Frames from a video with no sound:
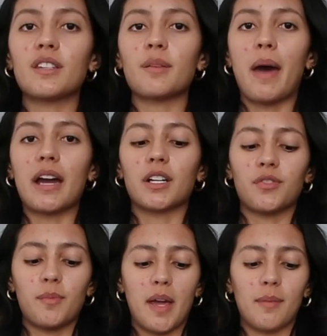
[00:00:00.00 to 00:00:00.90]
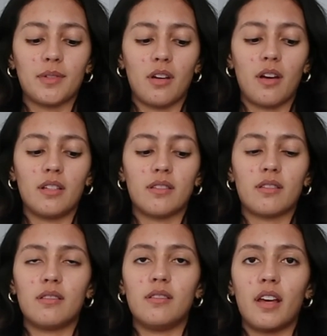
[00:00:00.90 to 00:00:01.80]
is a package from Amazon.
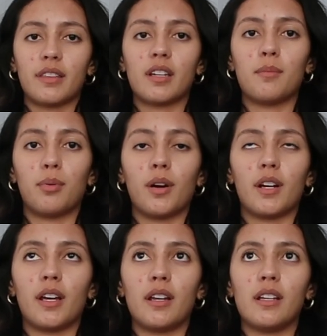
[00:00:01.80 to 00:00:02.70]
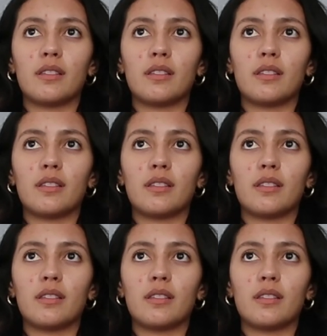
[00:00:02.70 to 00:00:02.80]
It's nothing important.